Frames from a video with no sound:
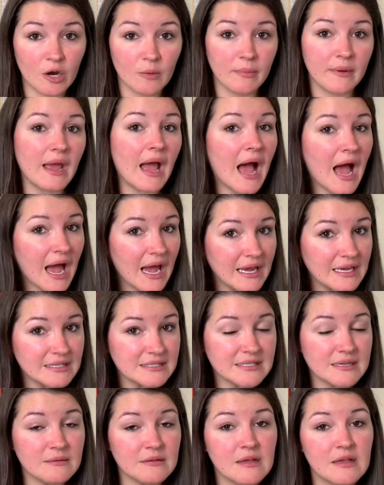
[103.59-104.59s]

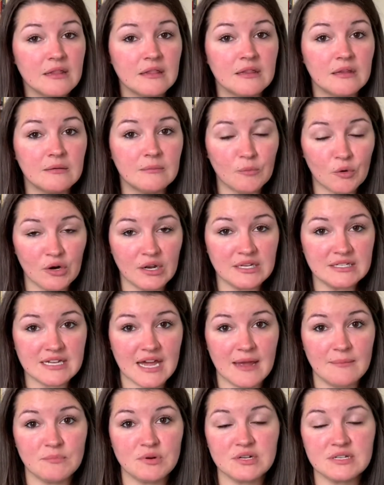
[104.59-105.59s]
behind the morning
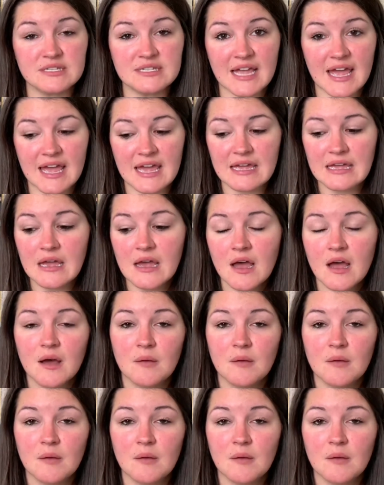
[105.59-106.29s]
time per se,